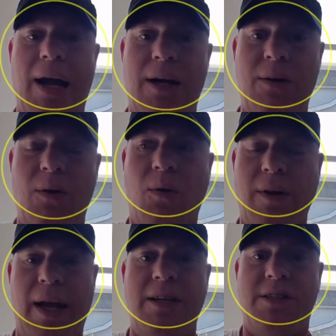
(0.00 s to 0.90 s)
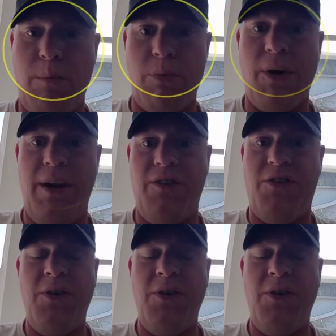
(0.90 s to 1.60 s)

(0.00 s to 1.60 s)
or like it's a breach,